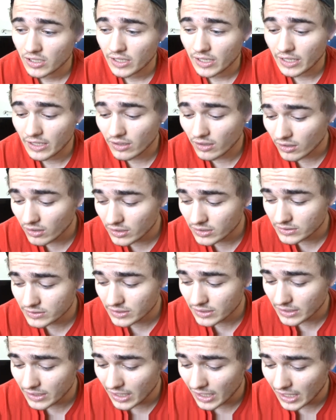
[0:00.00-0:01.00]
and
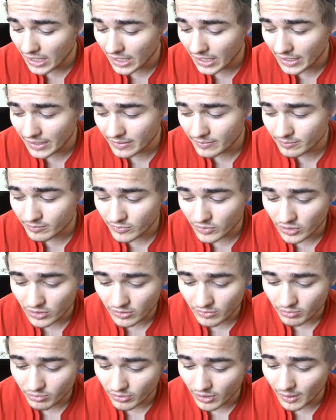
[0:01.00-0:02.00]
honestly, I am
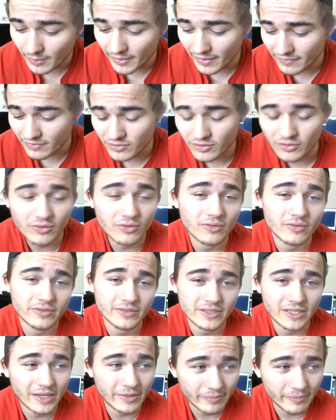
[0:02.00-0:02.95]
gonna probably have to do the same